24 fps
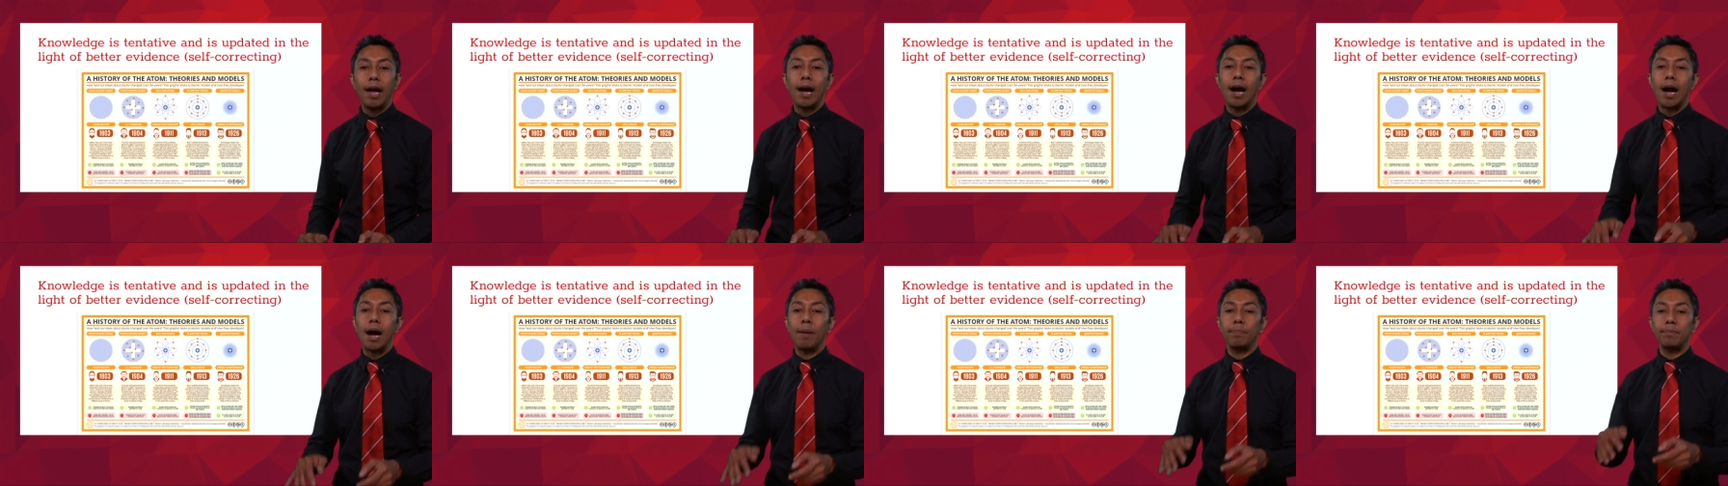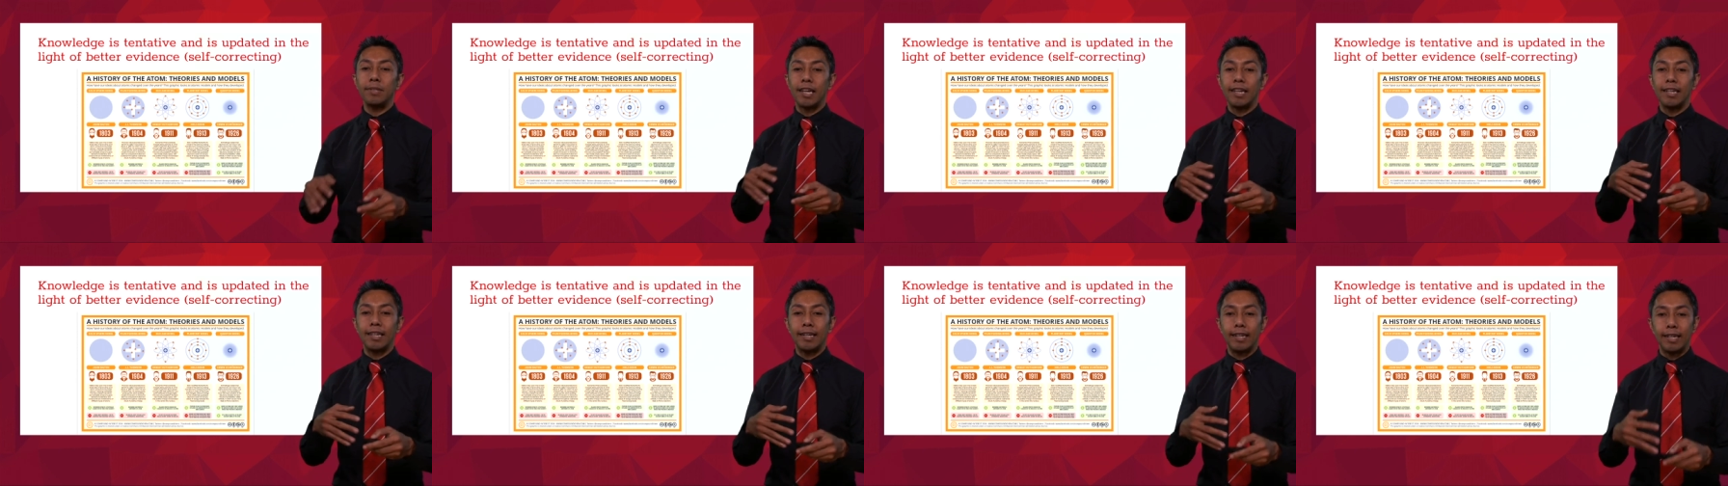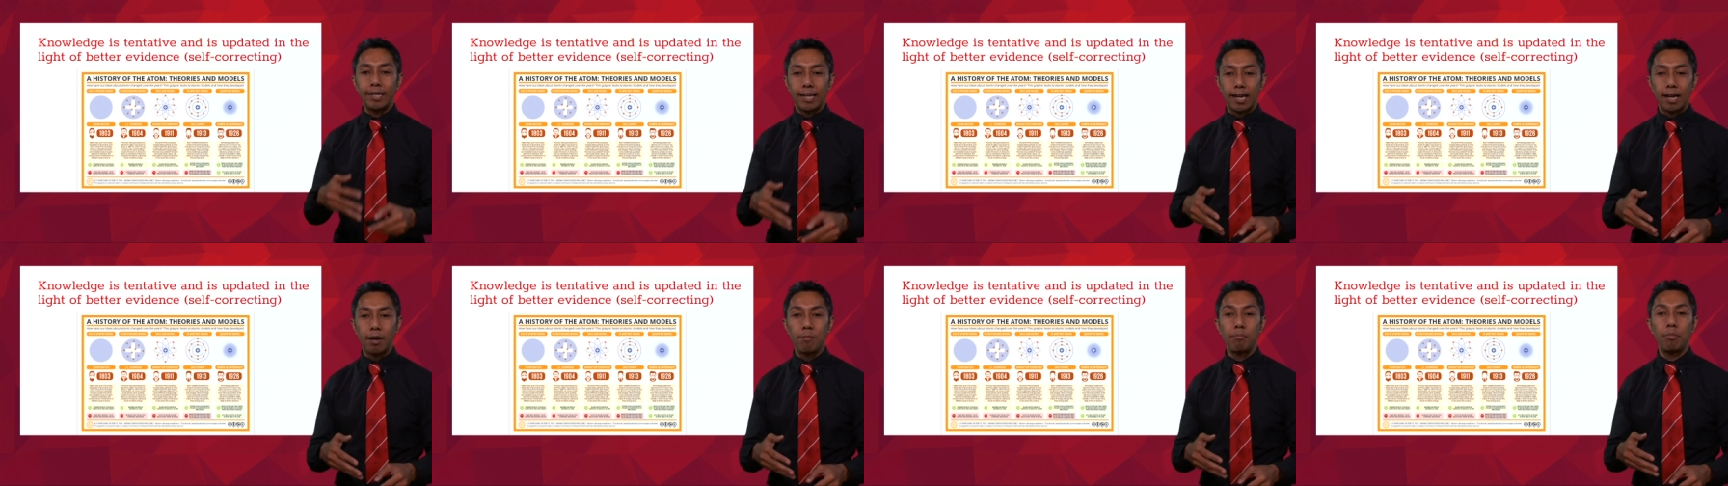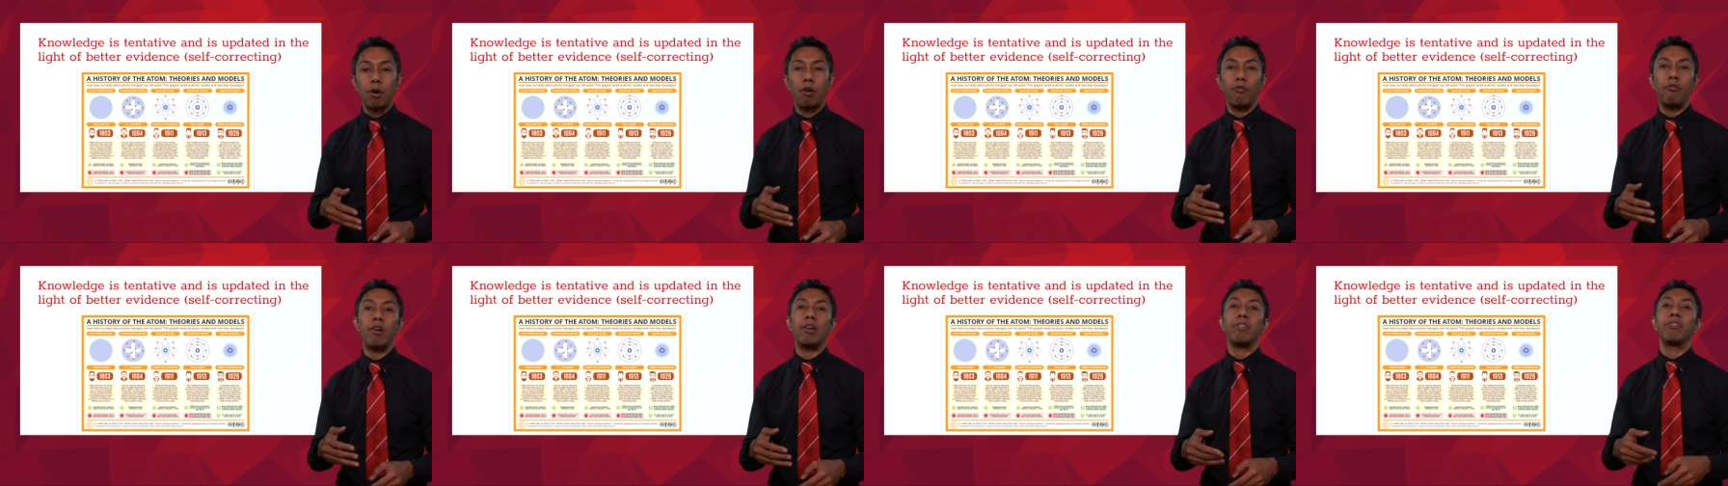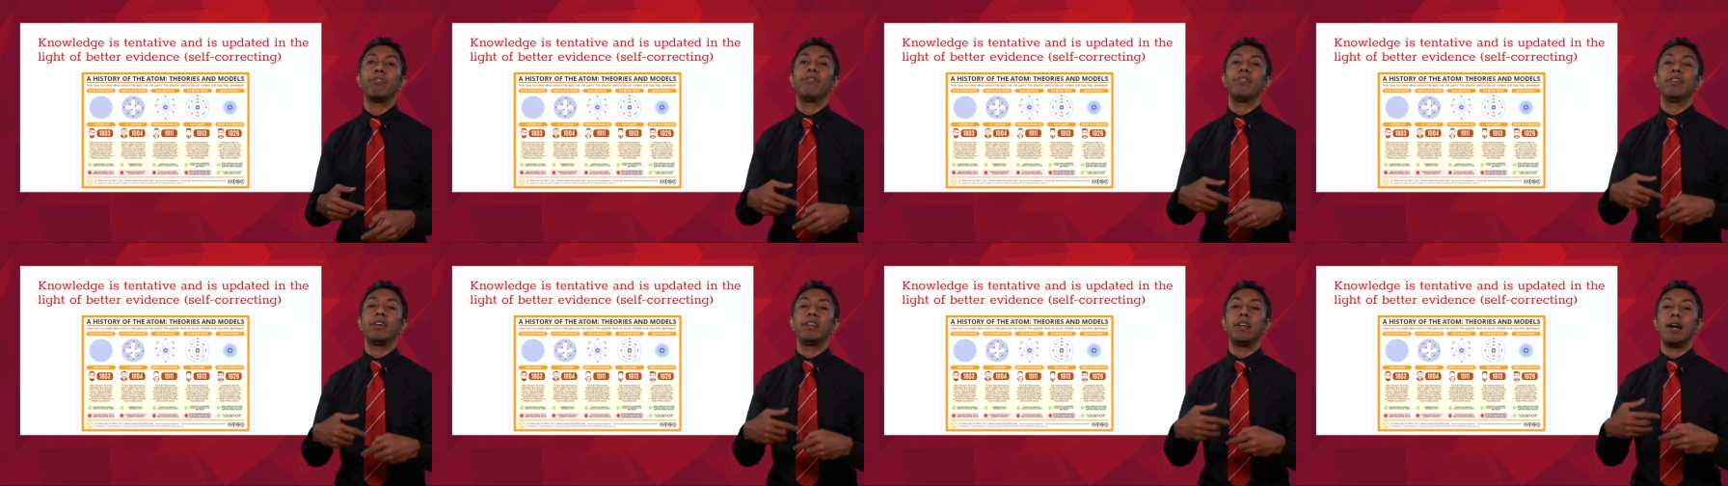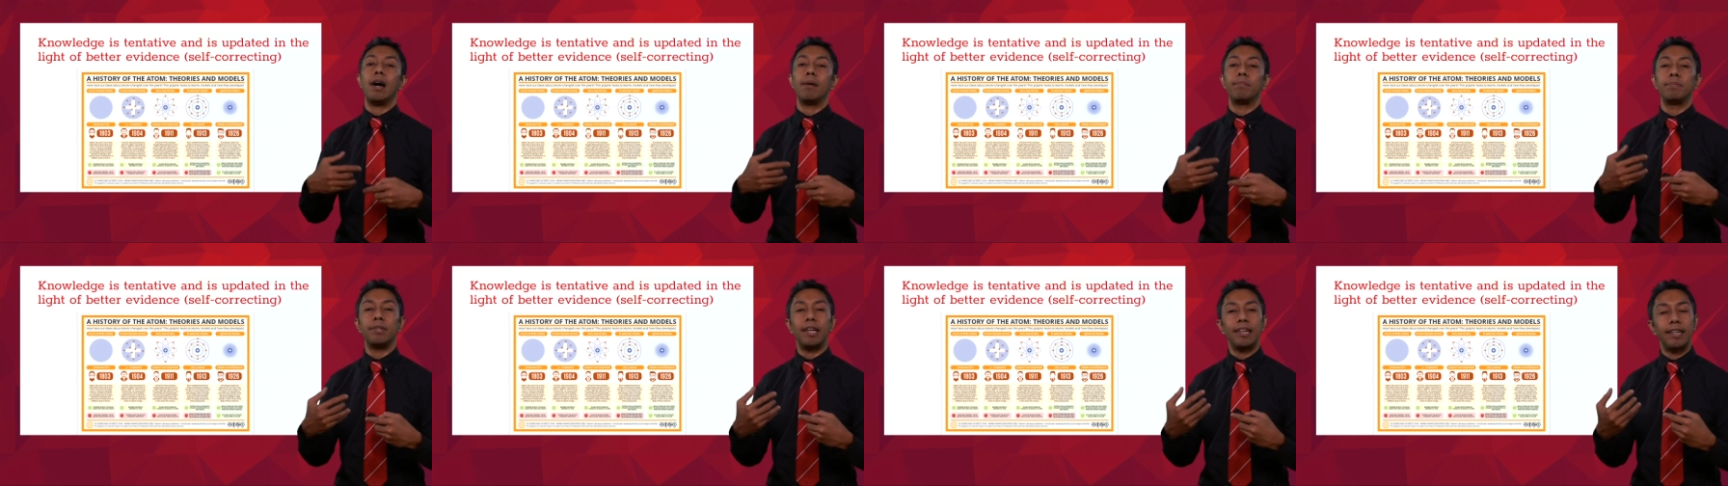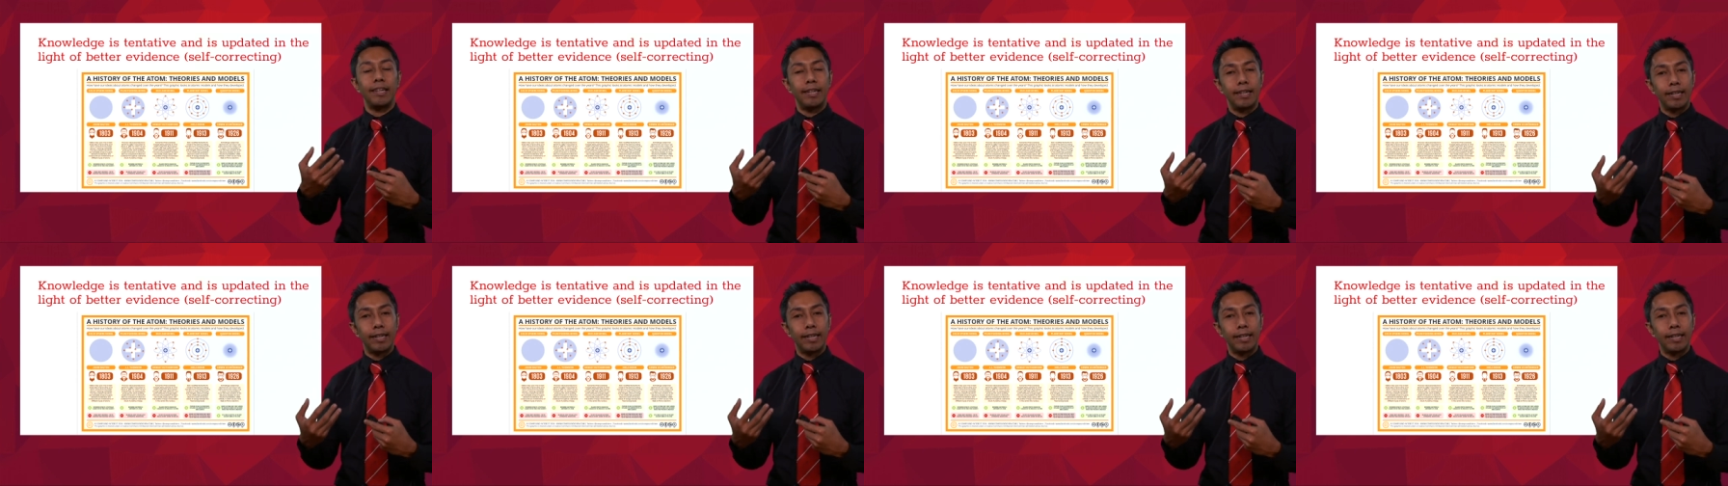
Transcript: updated again by Rutherford, updated